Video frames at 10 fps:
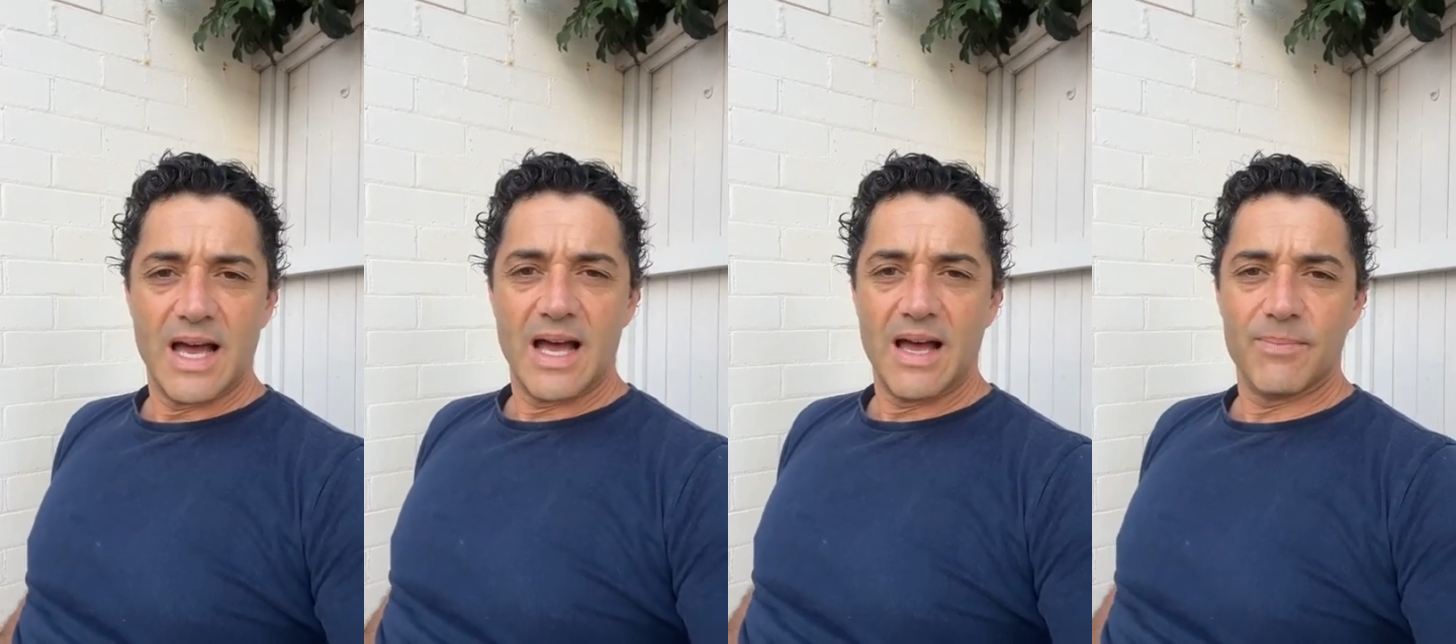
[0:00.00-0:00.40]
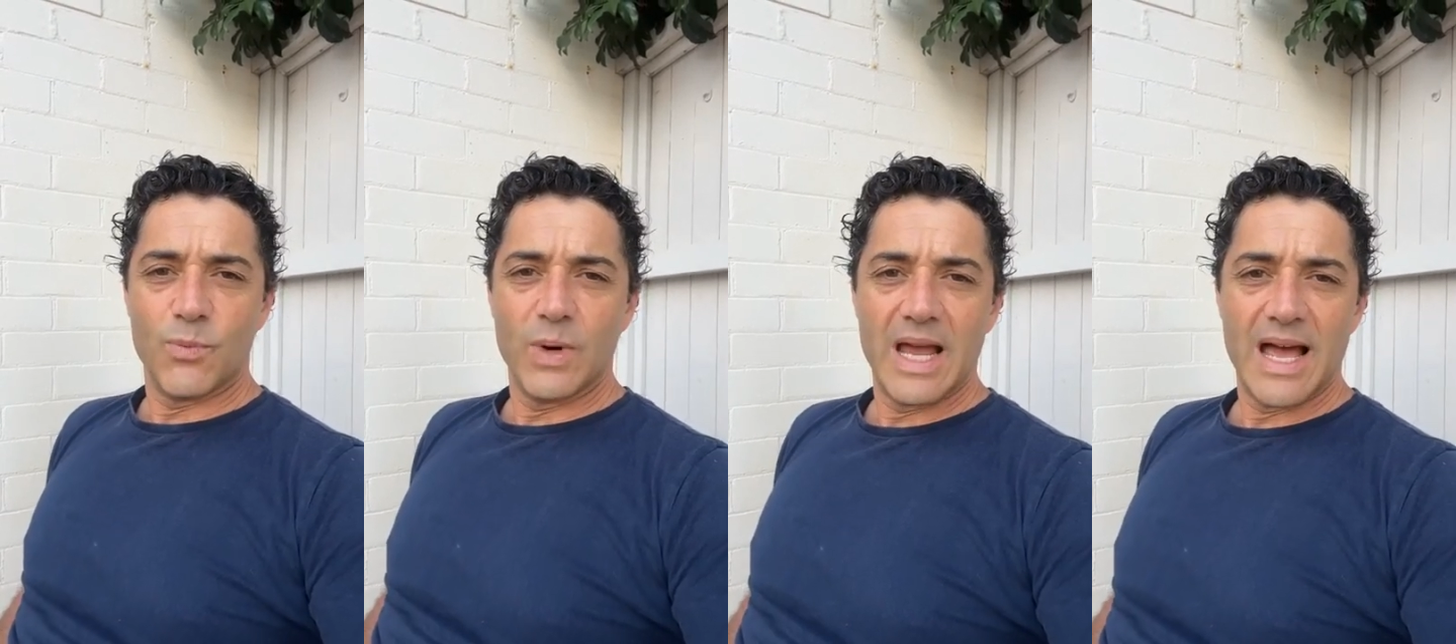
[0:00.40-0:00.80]

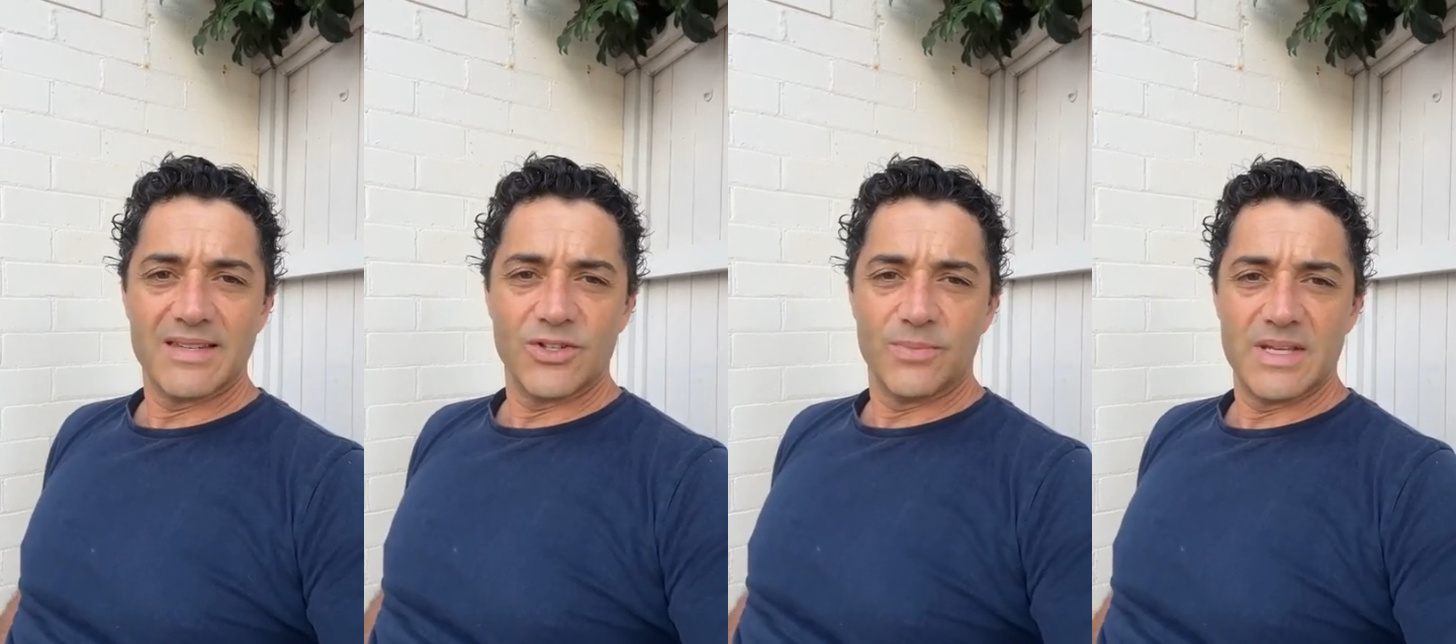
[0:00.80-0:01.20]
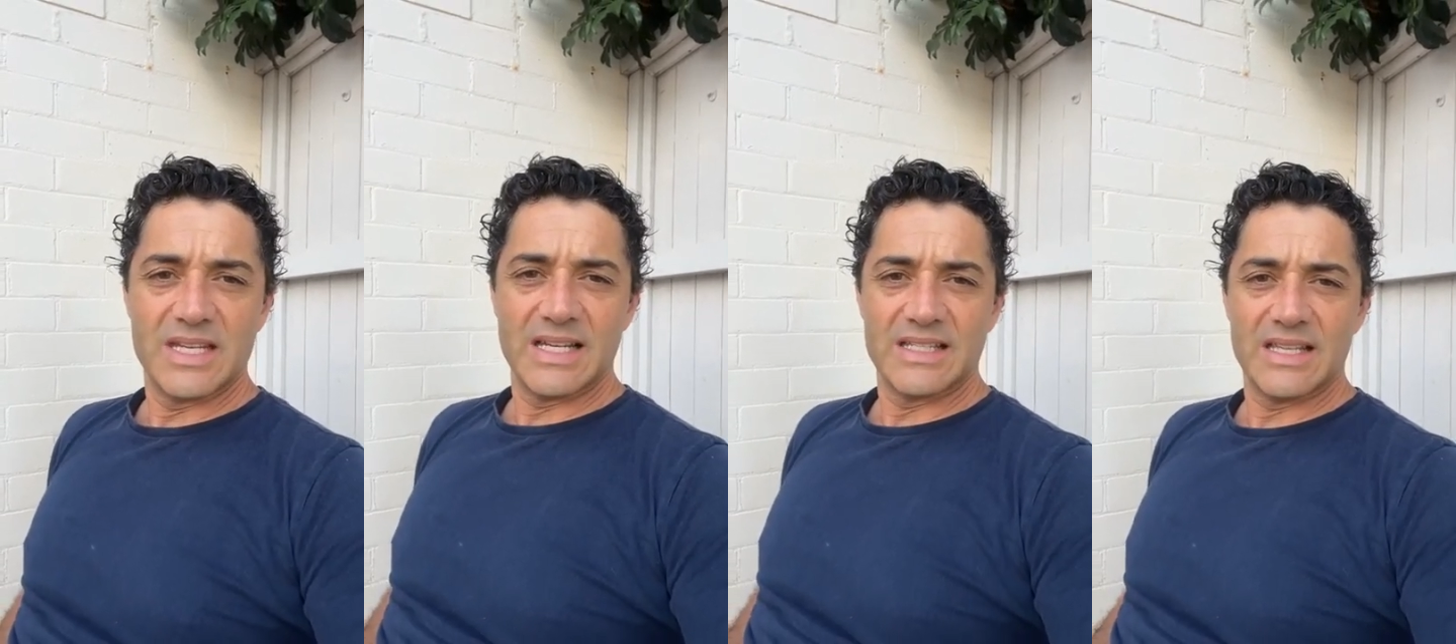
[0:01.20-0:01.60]
Um, we are still
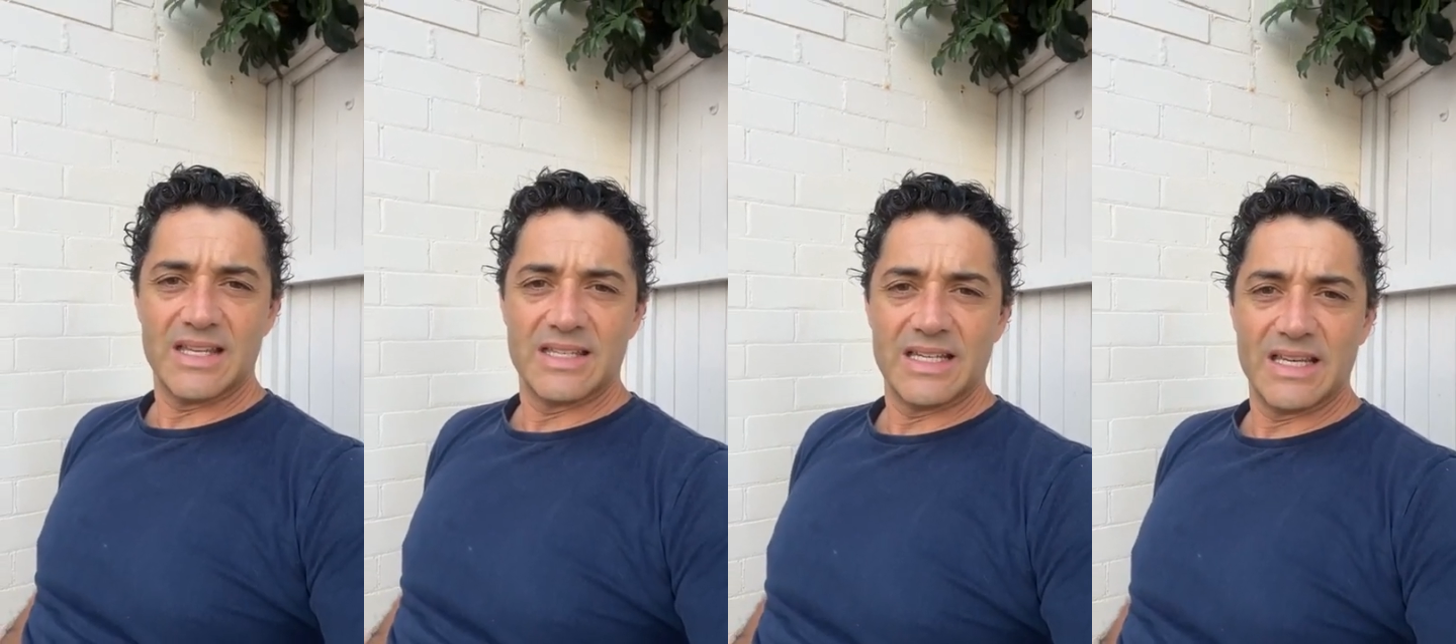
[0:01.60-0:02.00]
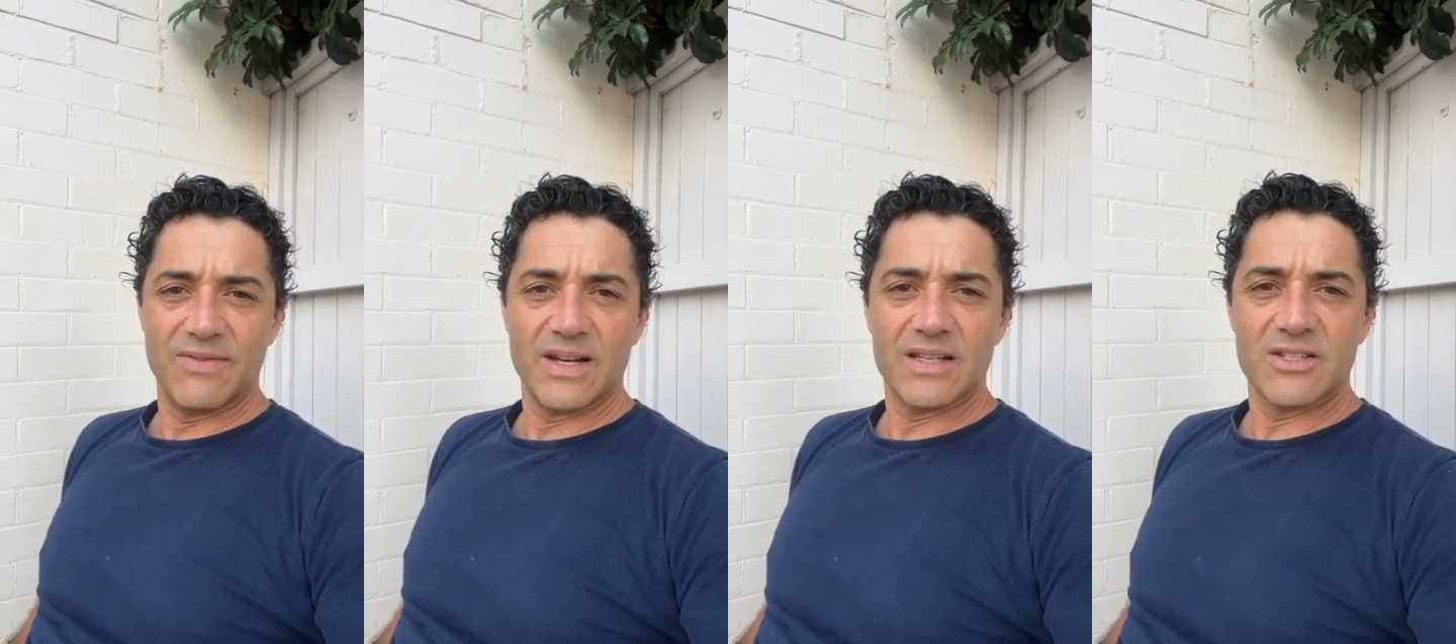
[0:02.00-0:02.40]
missing a, a,
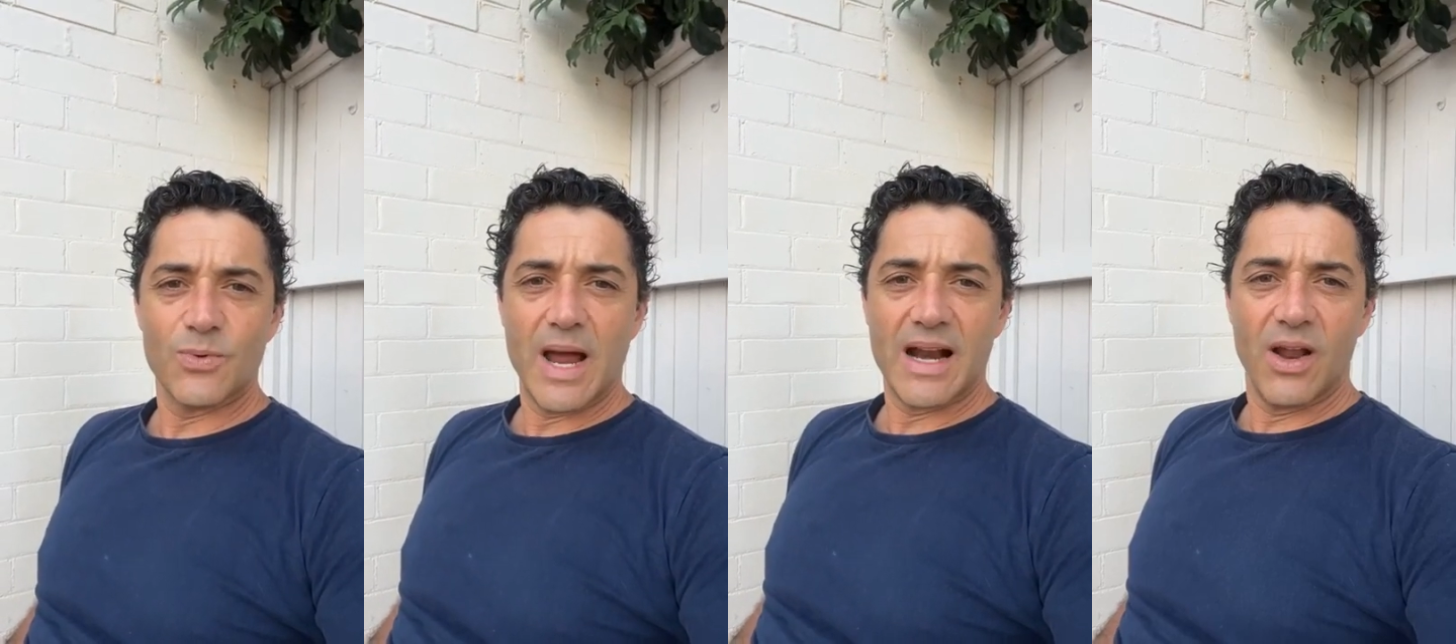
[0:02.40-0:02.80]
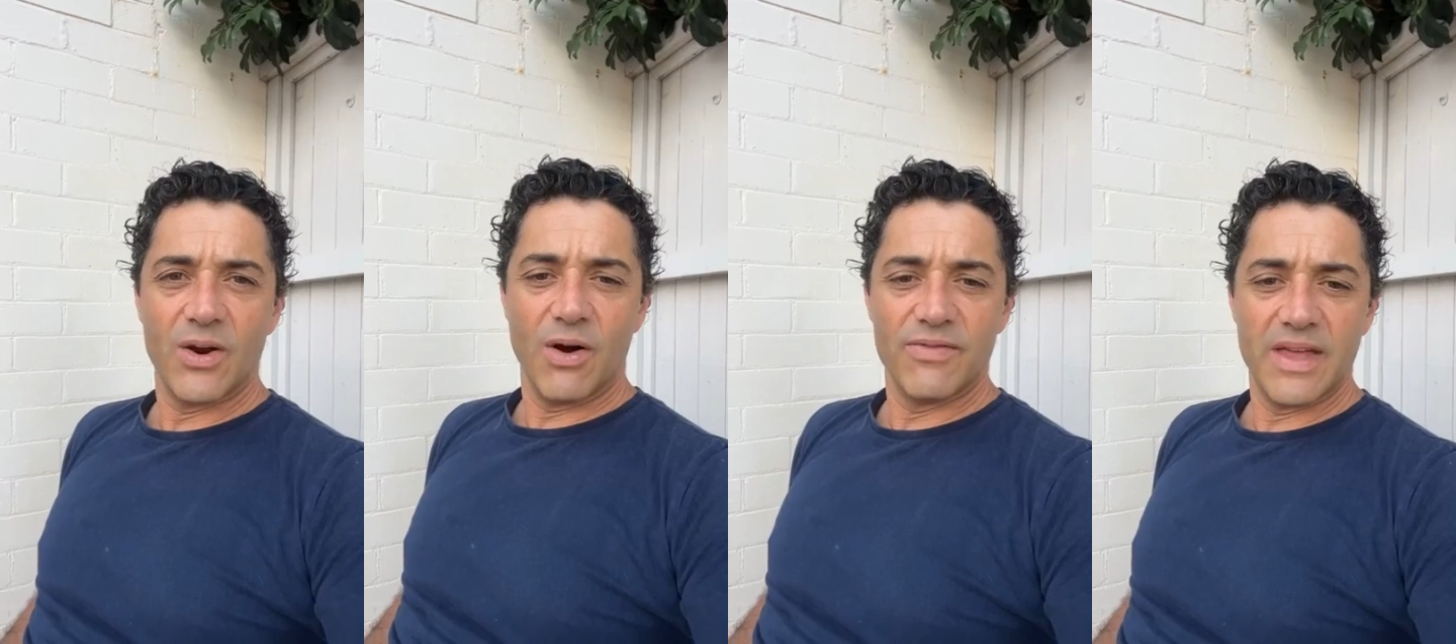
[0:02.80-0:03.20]
significant swag
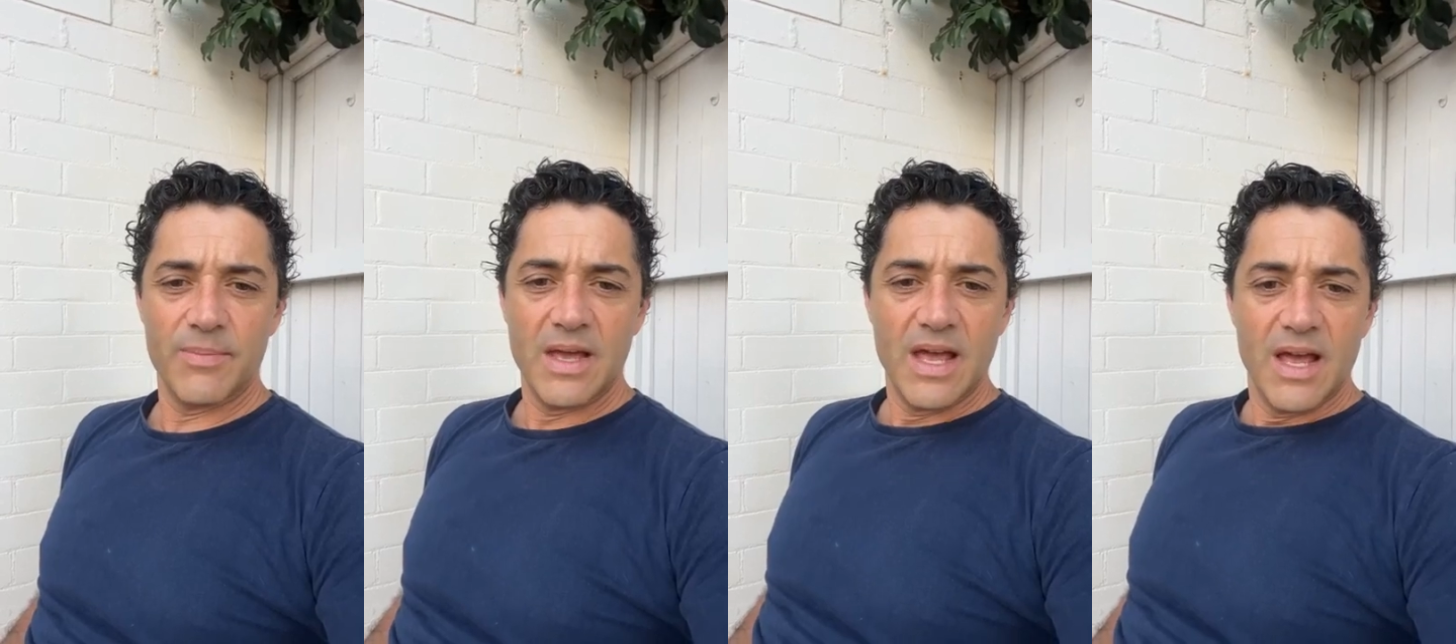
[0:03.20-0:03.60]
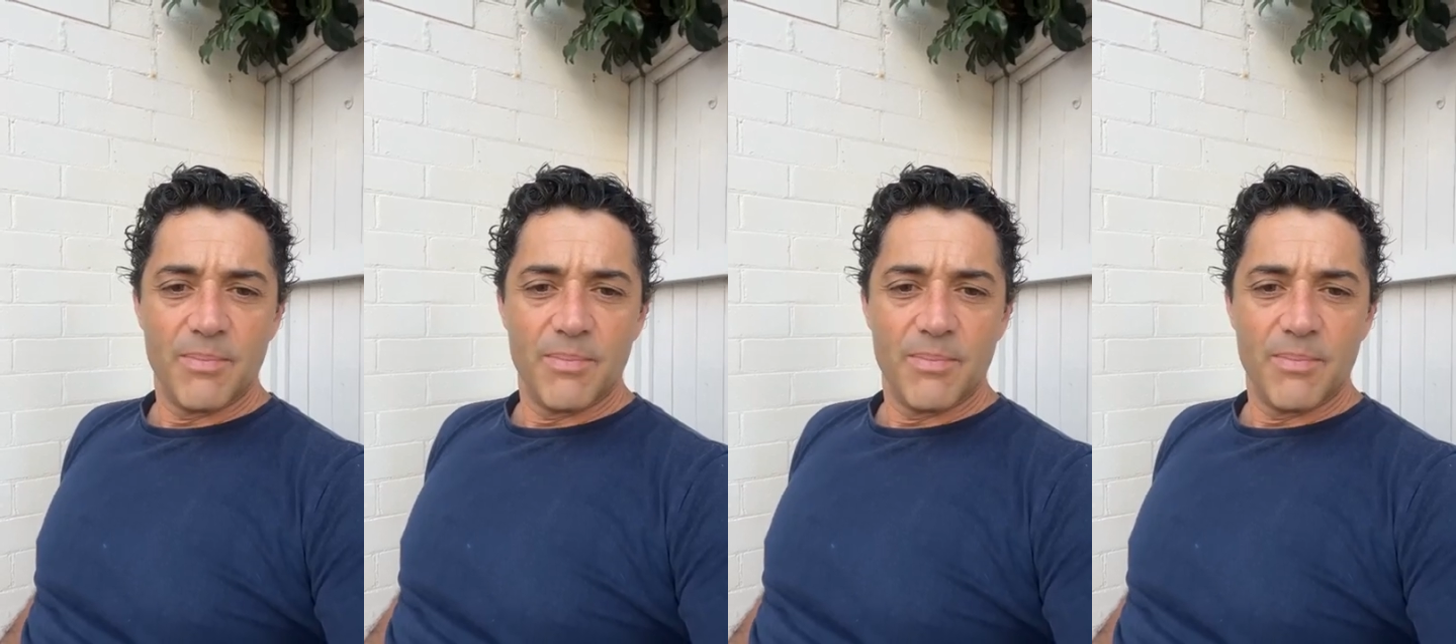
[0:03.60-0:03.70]
load of them,